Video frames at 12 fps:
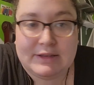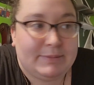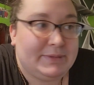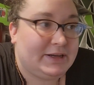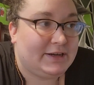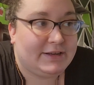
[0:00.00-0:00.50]
The
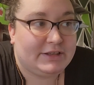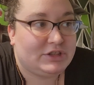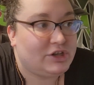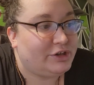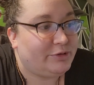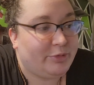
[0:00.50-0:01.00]
minute I
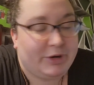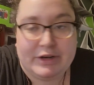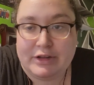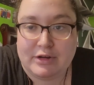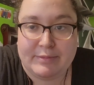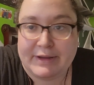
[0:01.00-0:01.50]
started
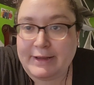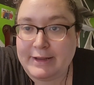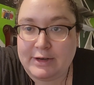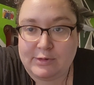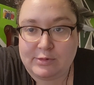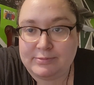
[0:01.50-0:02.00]
reading on my
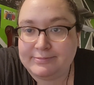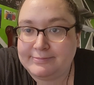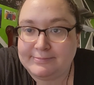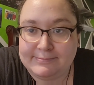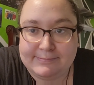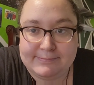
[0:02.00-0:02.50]
Kindle,
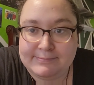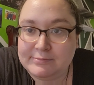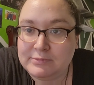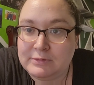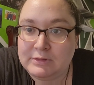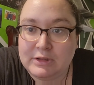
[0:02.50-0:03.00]

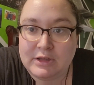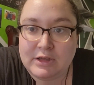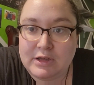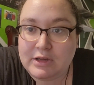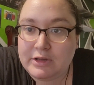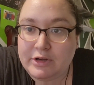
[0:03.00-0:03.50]

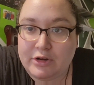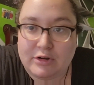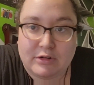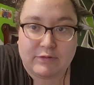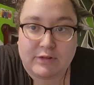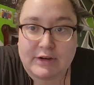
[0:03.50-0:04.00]
your
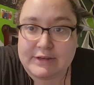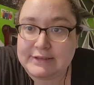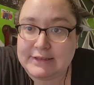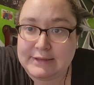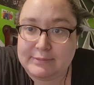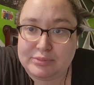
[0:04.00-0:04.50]
girl's falling
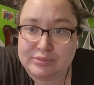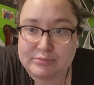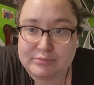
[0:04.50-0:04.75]
asleep.